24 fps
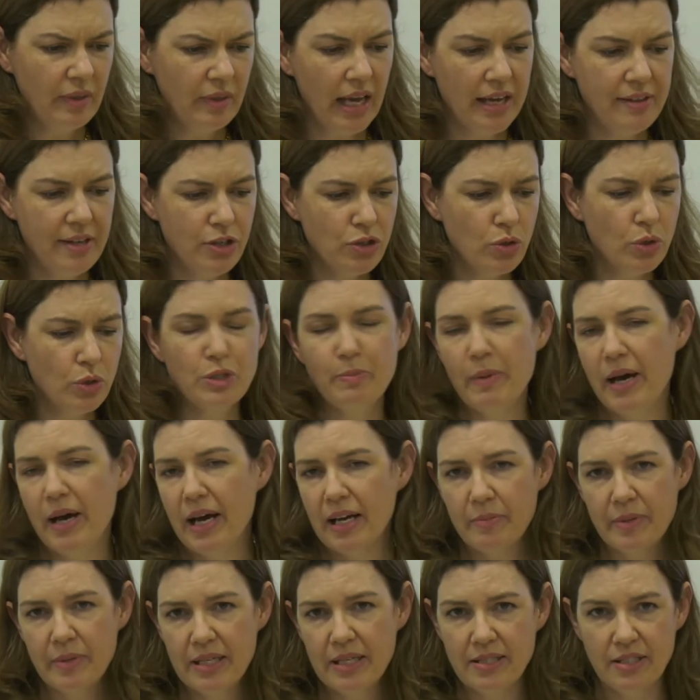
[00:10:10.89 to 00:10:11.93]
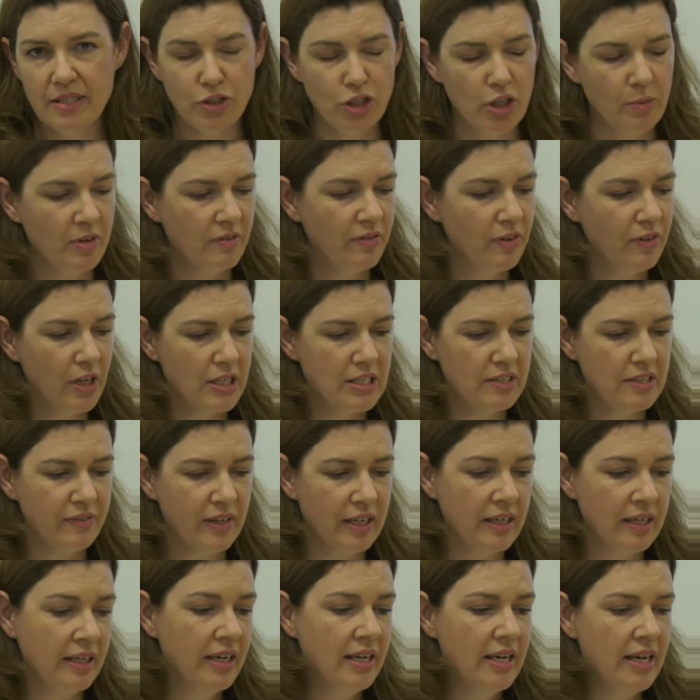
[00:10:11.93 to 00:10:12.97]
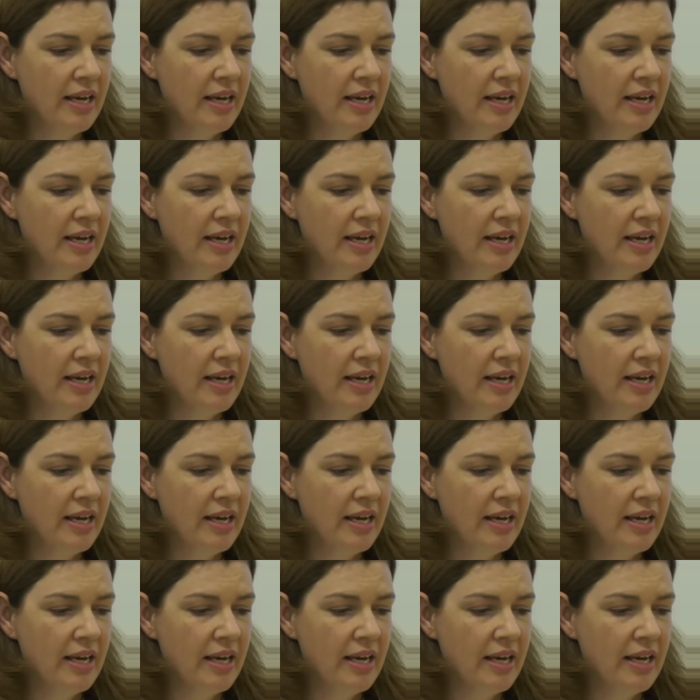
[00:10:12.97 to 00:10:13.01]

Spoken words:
And then George Markman is a German philosopher.